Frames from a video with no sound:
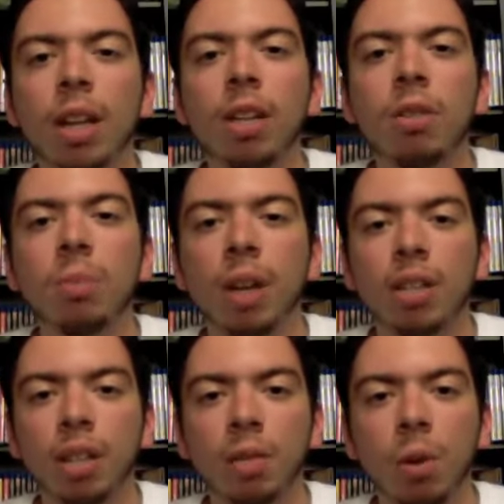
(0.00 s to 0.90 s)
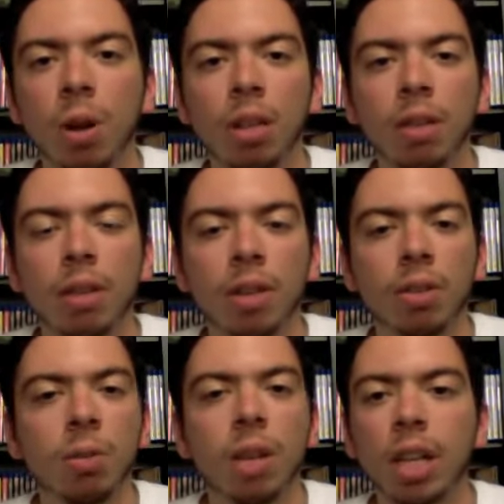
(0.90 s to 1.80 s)
coupons on WALL-E,
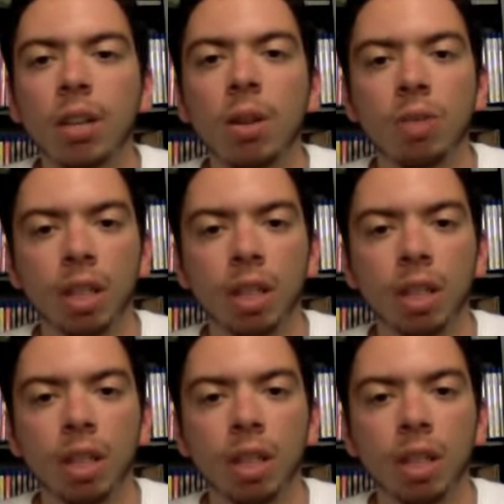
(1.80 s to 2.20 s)
Ratatouille, any of those.